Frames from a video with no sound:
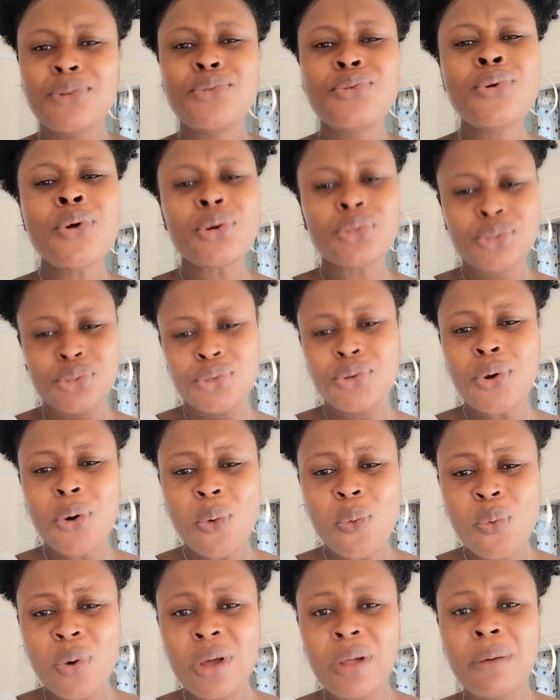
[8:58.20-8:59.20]
Not
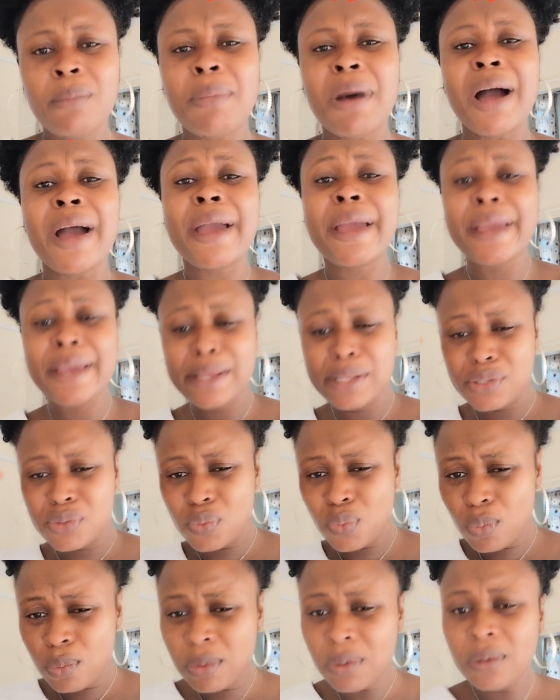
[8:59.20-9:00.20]
your will, but
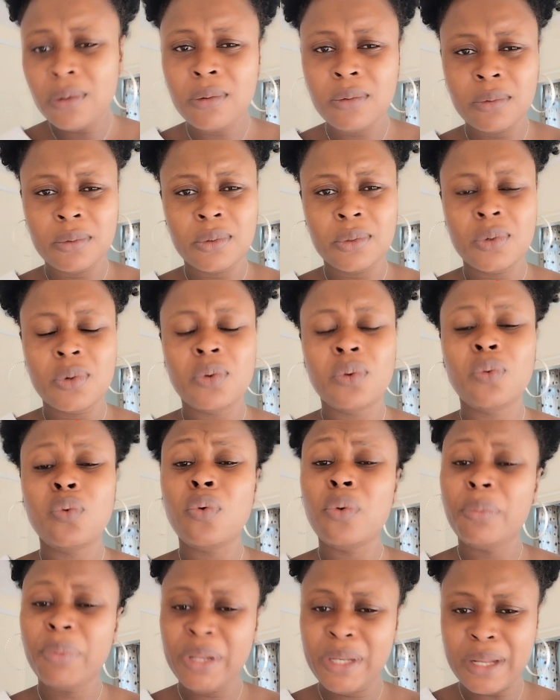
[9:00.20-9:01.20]
his will
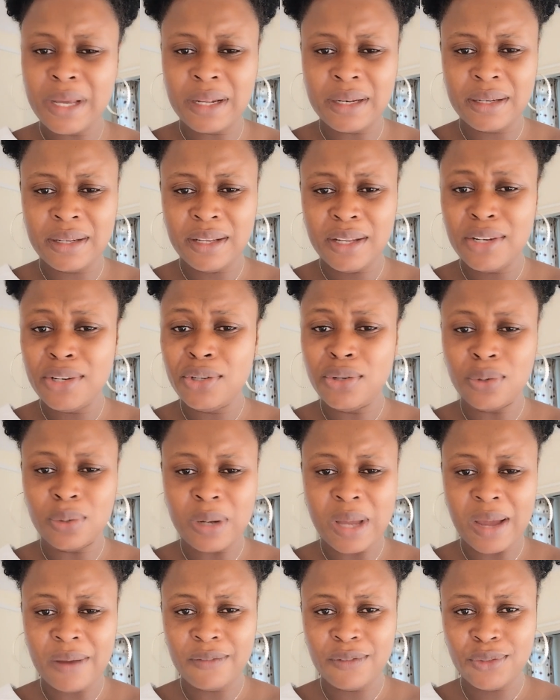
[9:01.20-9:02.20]
be done in your
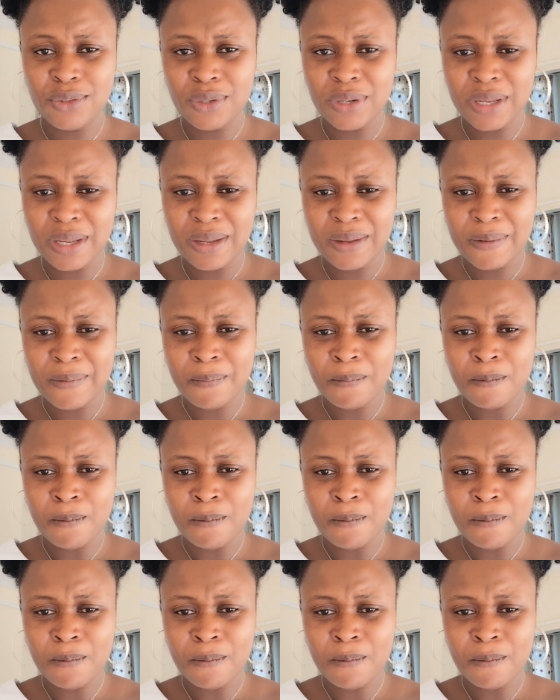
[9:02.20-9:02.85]
life today.